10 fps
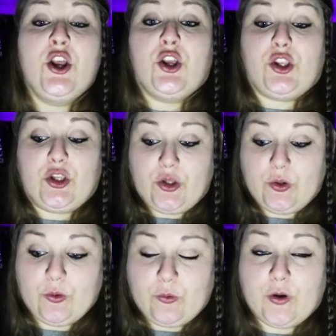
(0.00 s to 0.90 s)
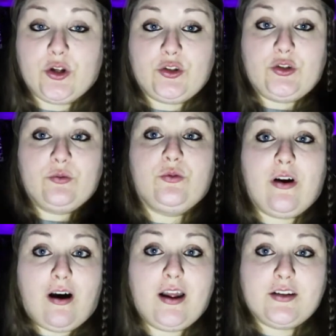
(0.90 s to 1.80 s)
you do
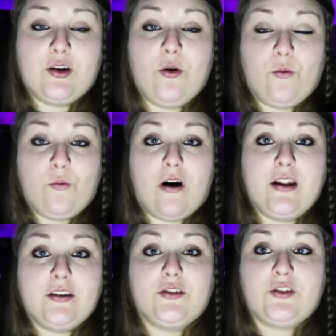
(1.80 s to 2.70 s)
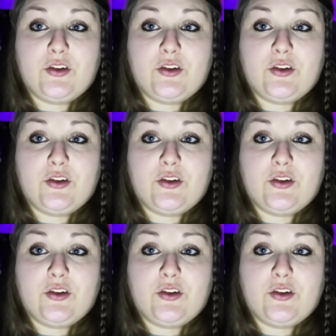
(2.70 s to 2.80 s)
not want